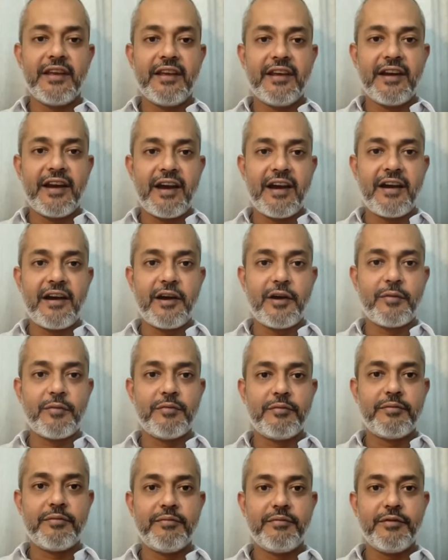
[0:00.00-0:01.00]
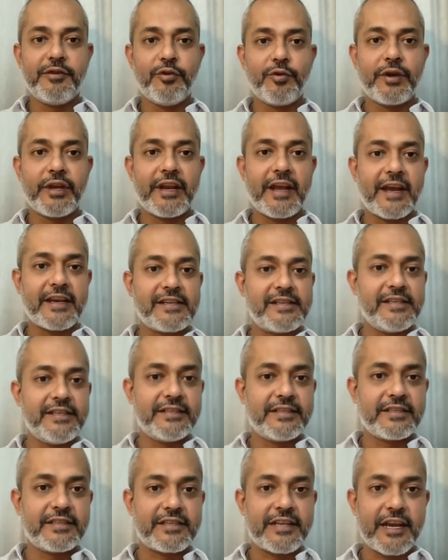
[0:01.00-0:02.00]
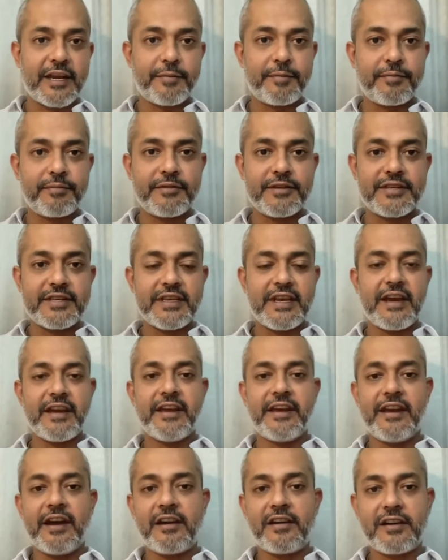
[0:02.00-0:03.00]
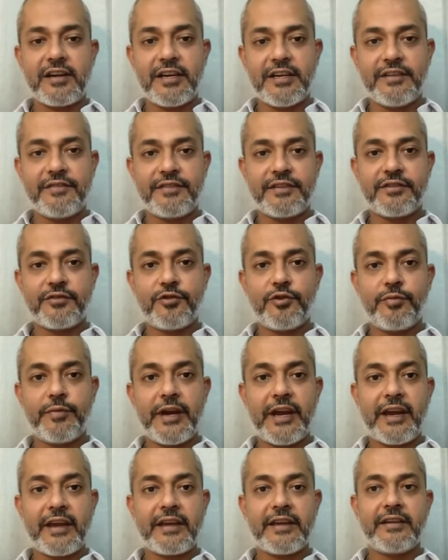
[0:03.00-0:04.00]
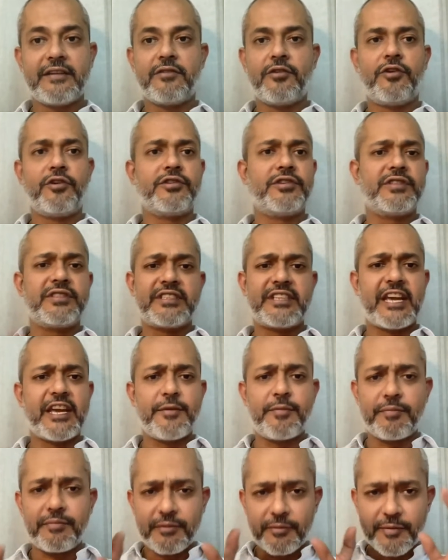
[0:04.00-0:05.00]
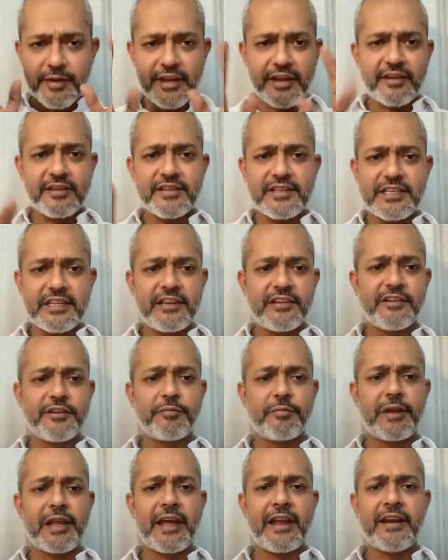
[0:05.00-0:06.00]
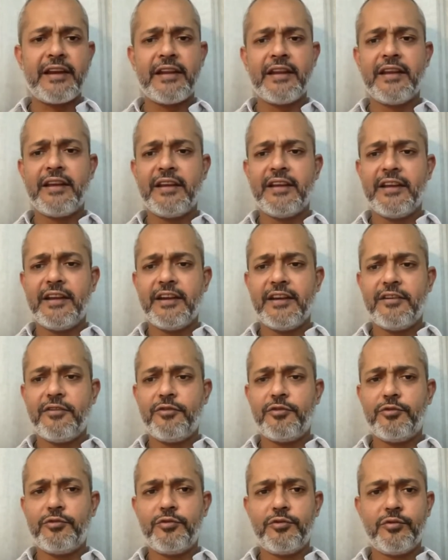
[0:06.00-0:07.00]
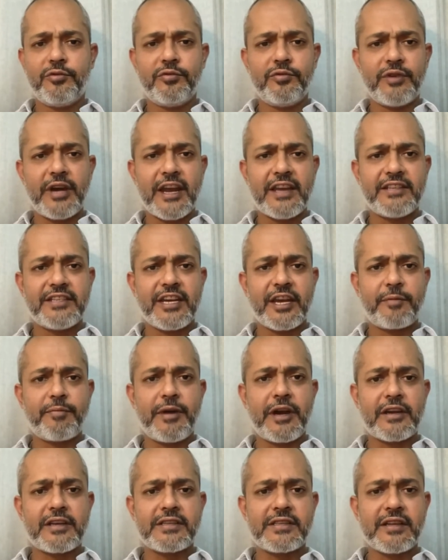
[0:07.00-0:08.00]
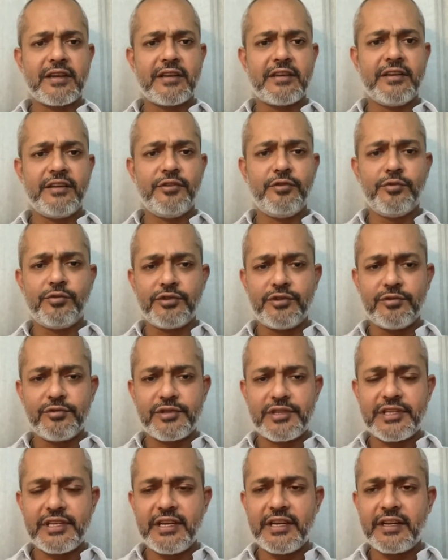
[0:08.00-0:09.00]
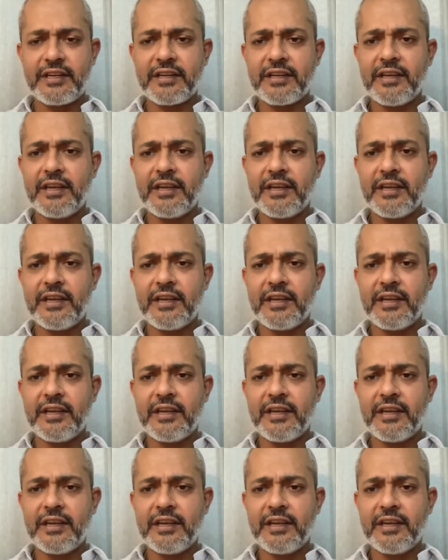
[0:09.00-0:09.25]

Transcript: Uh, you can actually just type the CIA archives and go back, and or just type American secret plan to hijack Pakistani nukes. You'll see it.